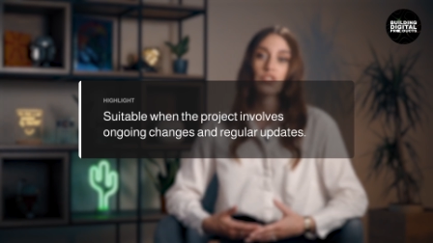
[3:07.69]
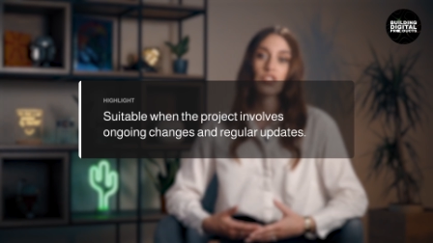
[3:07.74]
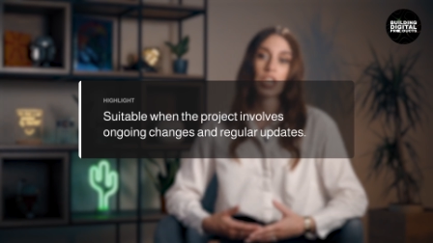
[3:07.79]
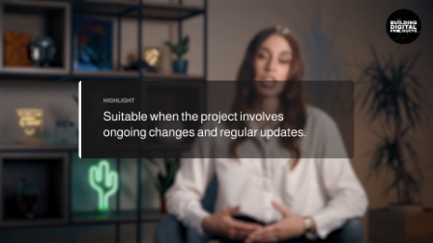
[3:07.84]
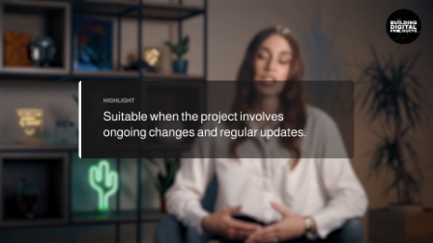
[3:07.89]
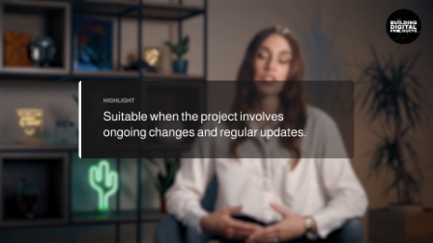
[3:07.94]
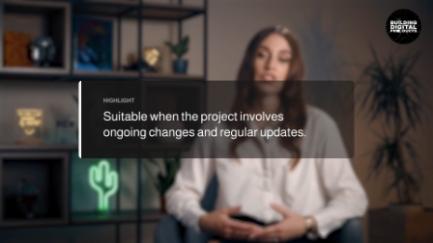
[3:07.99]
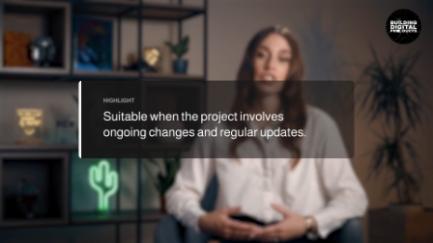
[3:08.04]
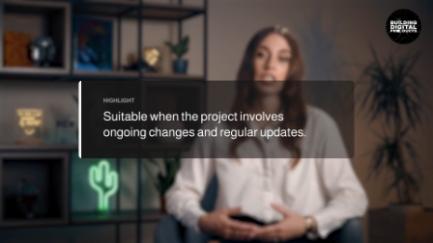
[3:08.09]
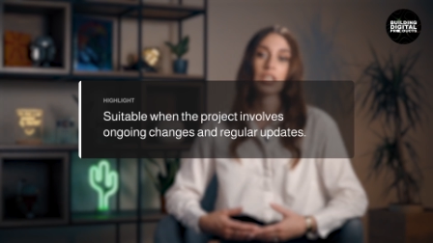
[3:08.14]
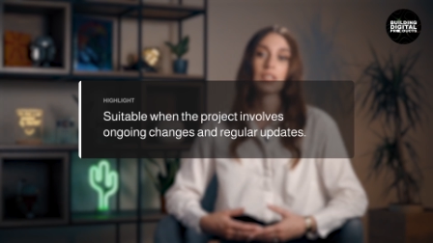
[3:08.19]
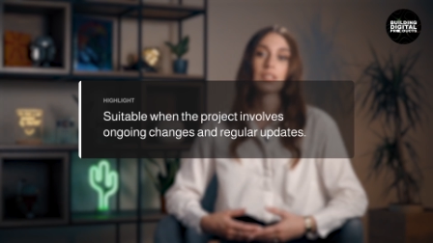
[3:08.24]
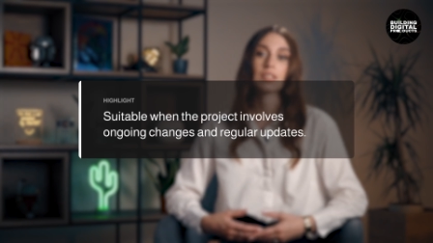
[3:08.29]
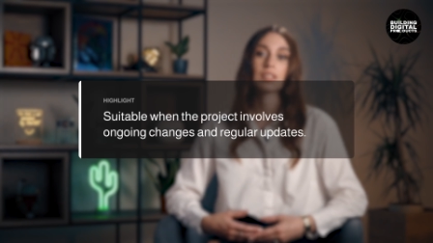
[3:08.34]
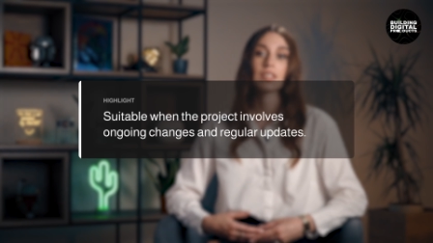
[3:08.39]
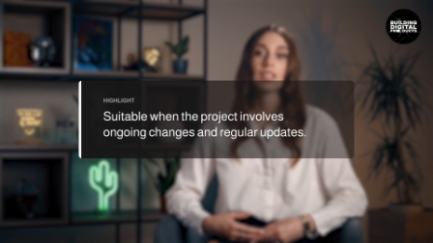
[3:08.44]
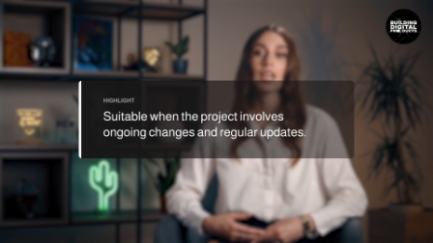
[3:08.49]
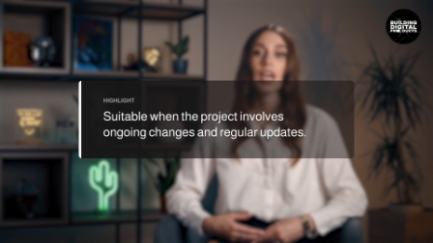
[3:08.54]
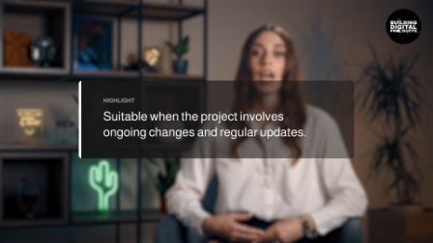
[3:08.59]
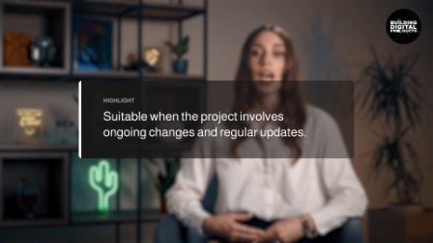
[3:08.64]

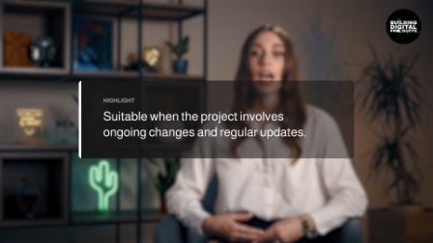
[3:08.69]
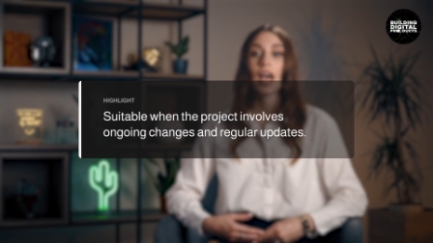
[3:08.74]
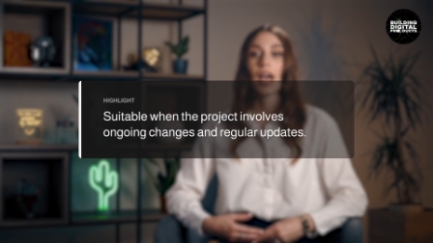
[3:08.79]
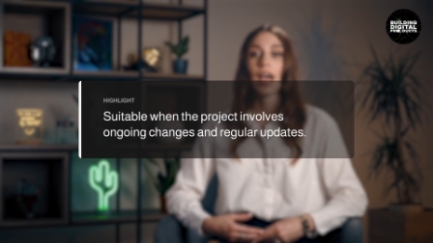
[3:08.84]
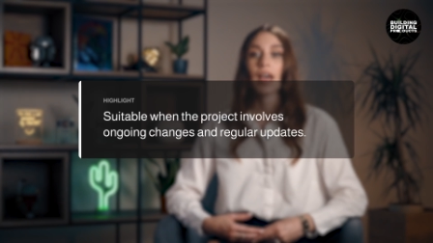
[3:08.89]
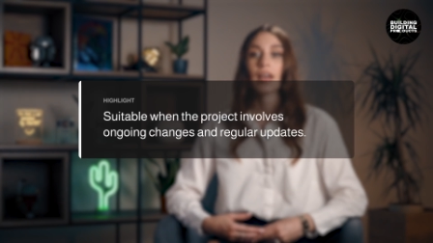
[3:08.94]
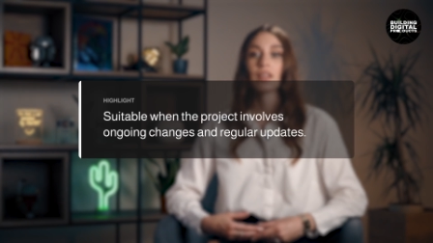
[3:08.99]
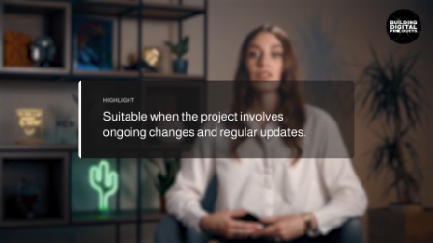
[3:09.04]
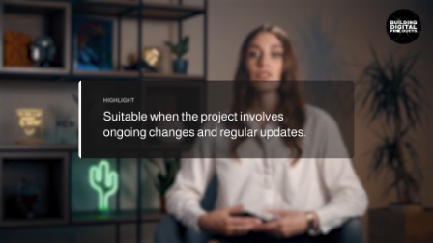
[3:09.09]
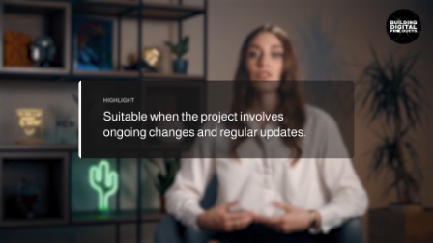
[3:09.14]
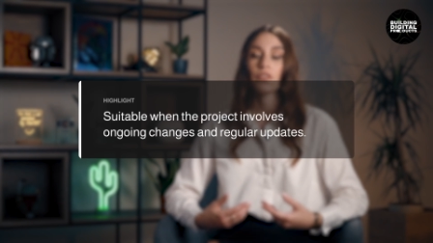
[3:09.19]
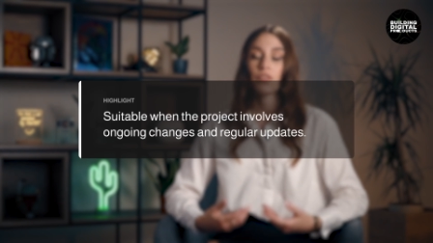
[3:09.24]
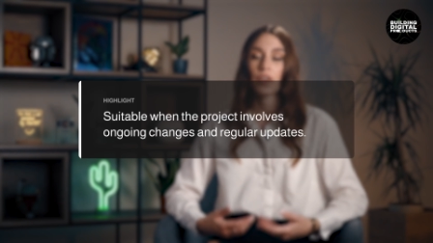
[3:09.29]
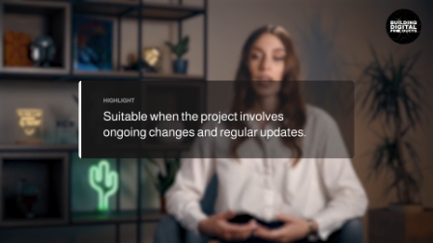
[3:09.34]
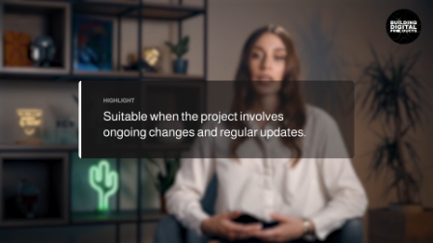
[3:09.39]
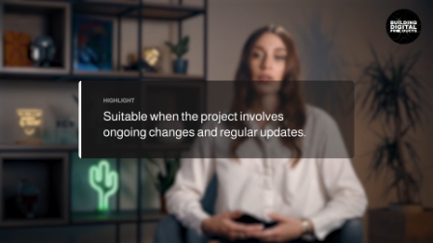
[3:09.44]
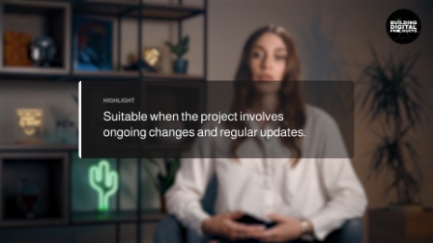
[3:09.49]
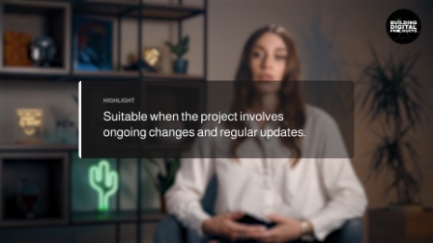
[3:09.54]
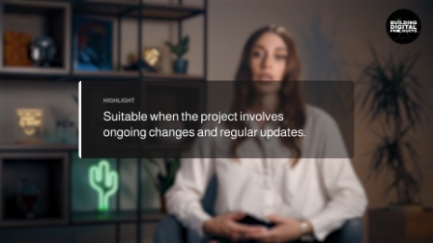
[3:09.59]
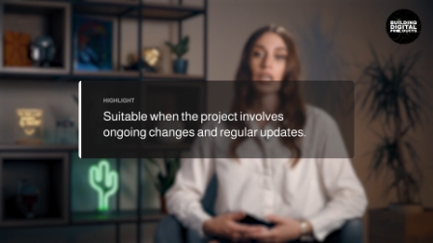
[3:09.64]
changes and
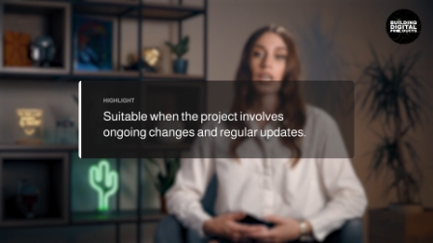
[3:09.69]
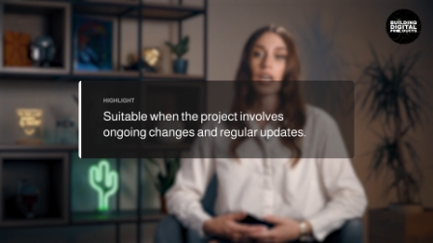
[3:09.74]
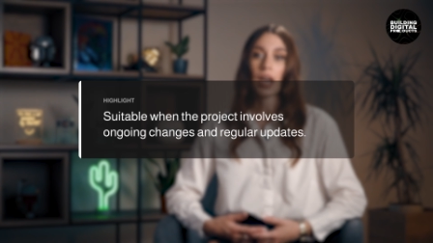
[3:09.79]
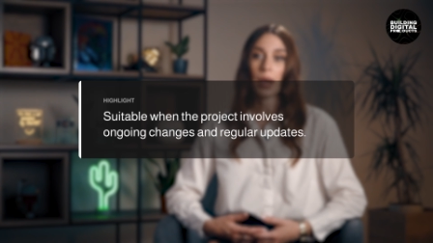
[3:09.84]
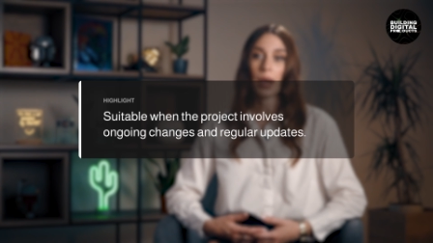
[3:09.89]
regular